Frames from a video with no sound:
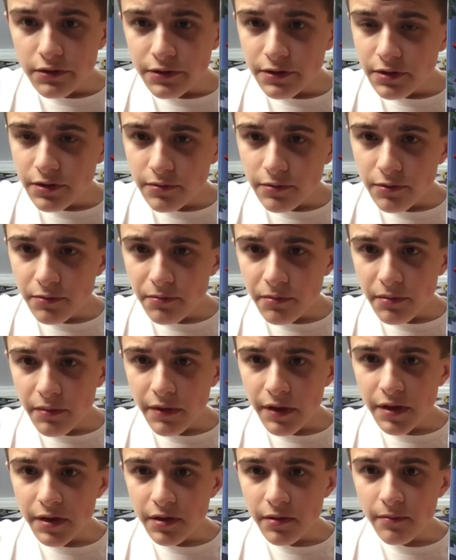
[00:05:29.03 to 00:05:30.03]

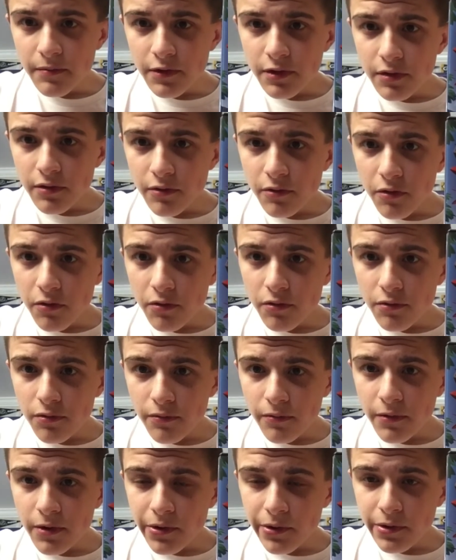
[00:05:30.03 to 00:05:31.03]
can look old
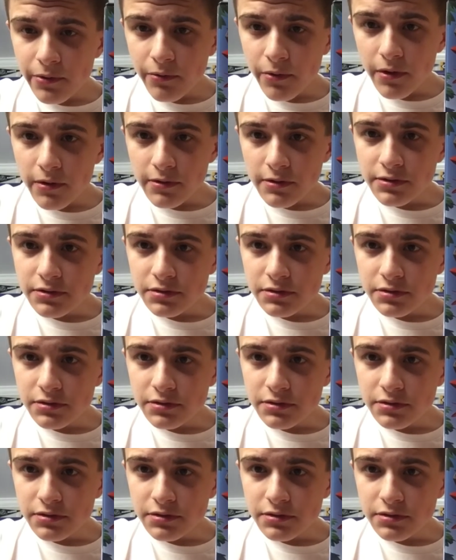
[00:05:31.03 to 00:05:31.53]
very well,